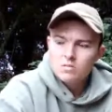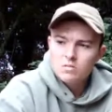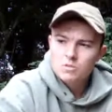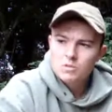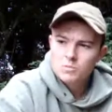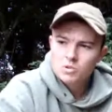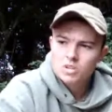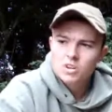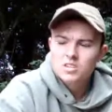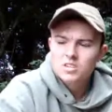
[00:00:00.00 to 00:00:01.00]
Good reasonable
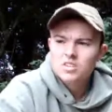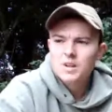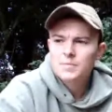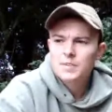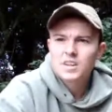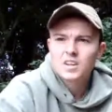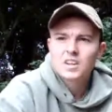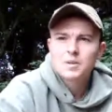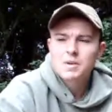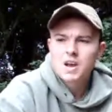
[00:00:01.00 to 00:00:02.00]
size, set
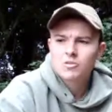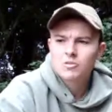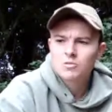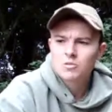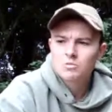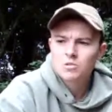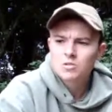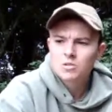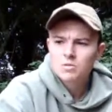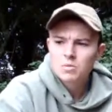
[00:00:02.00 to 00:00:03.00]
£8 on the long
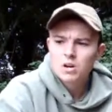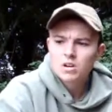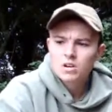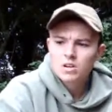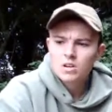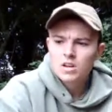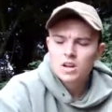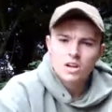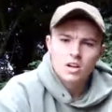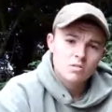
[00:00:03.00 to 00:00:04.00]
rod, but
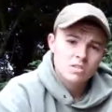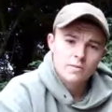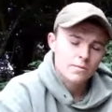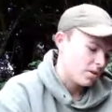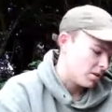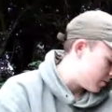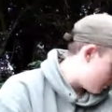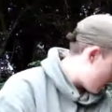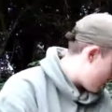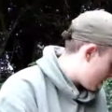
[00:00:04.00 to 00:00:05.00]
they hosted a fish.
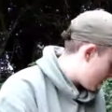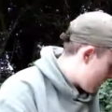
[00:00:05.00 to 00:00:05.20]
But I've been